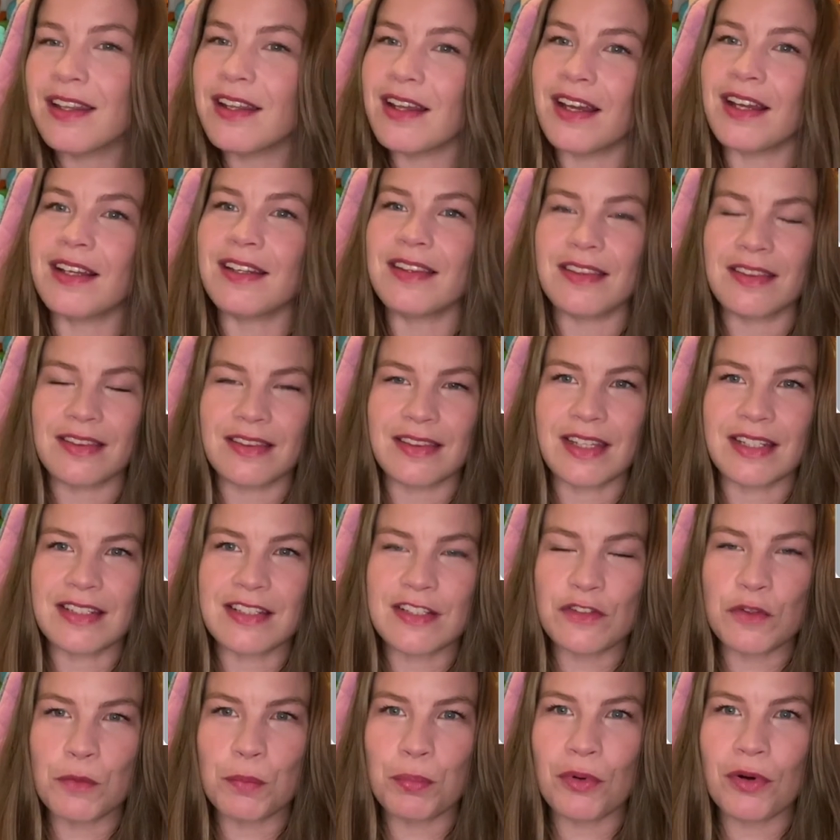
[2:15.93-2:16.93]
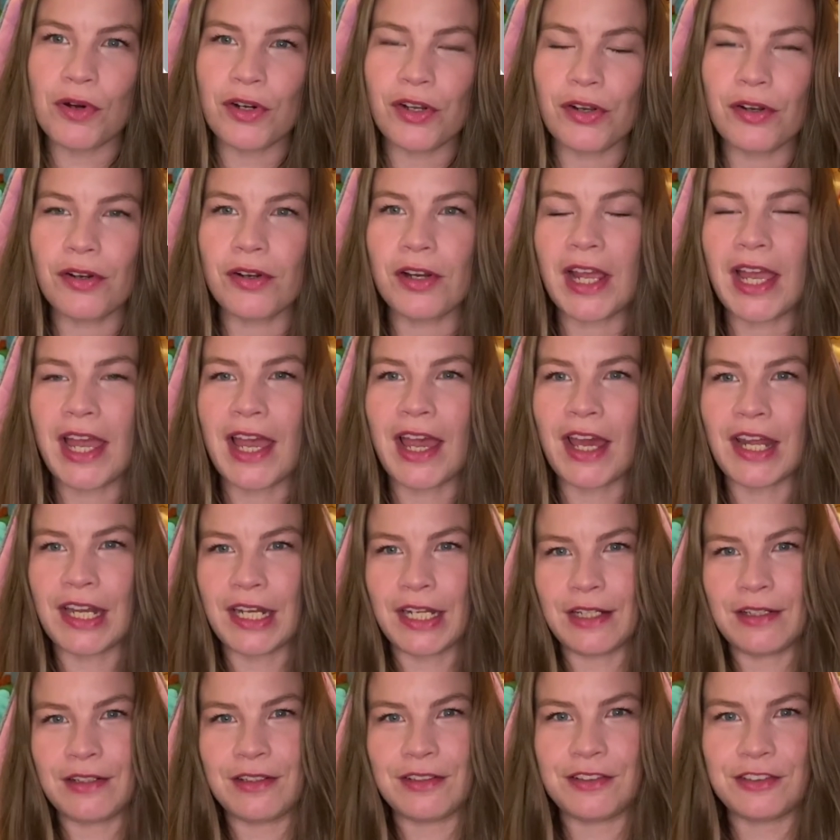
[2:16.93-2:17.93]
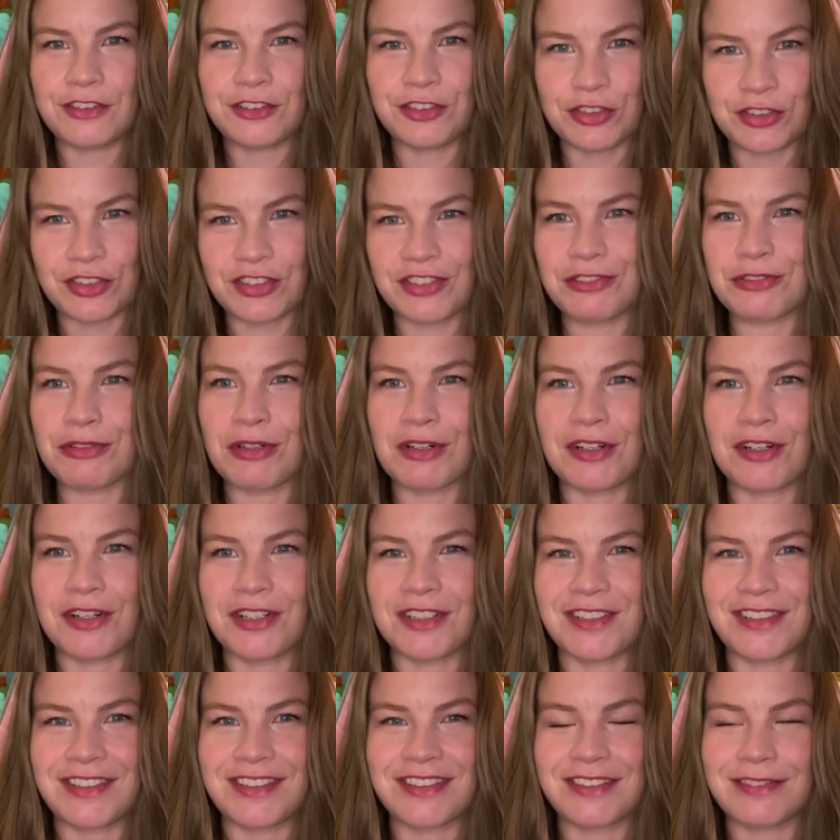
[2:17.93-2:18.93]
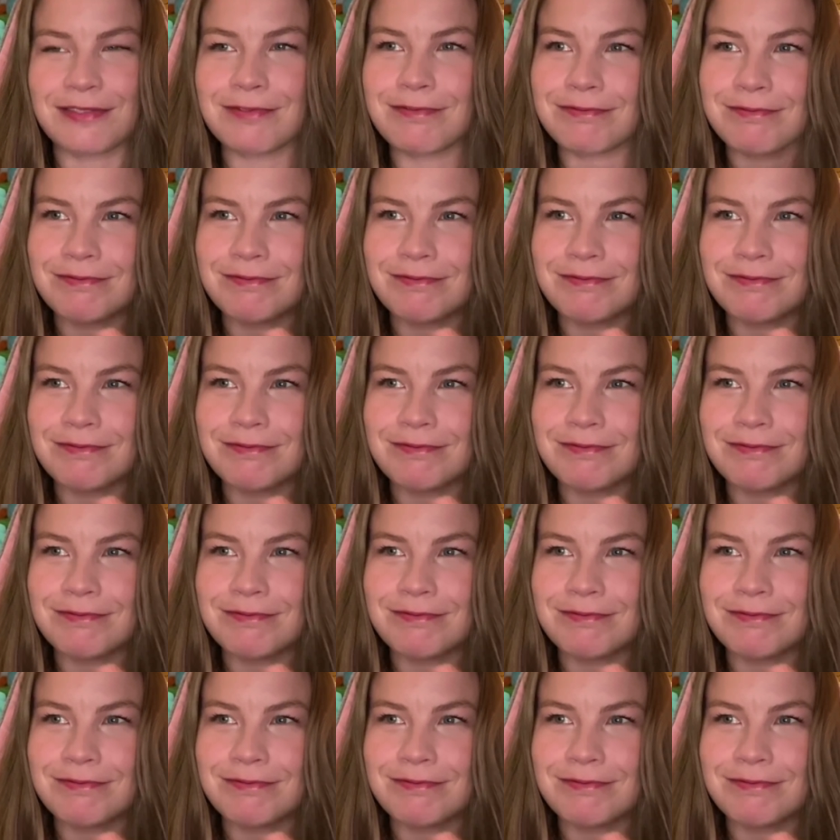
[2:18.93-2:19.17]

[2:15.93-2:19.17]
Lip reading: Like, that's a supporter, and it just draw cards.